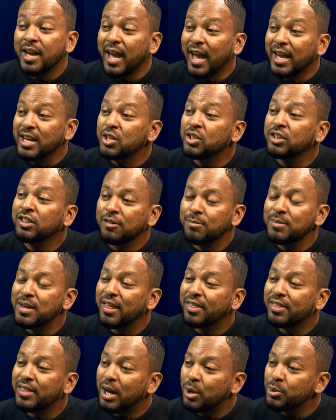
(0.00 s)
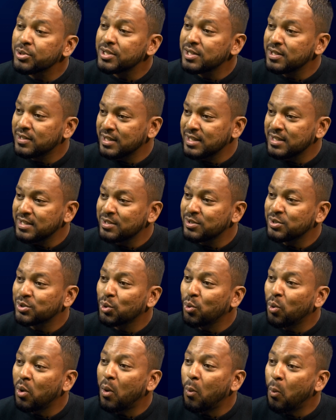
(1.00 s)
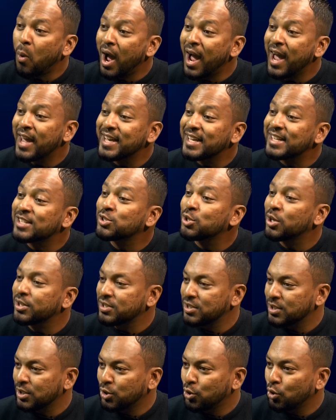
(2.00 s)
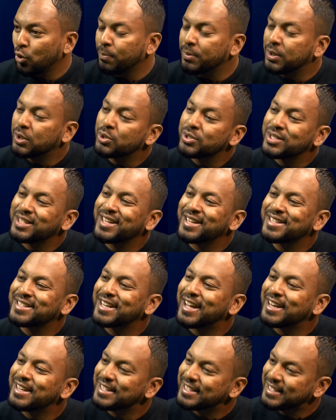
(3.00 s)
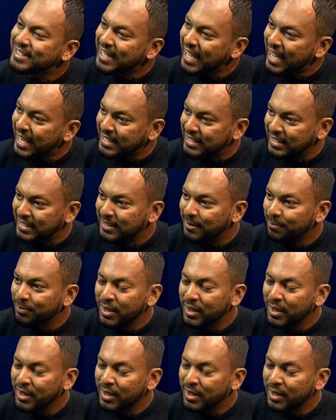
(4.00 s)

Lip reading: And he'll give me 1,000 reasons to why it's not secure because he doesn't understand it.